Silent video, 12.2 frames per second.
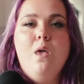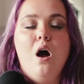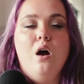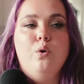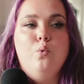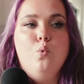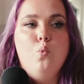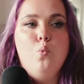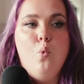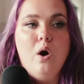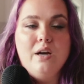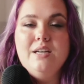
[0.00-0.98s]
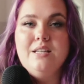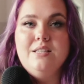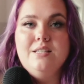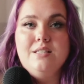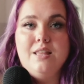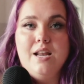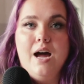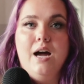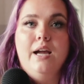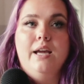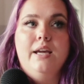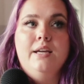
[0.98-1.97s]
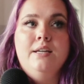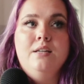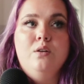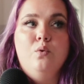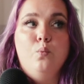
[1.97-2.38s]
on what it is that I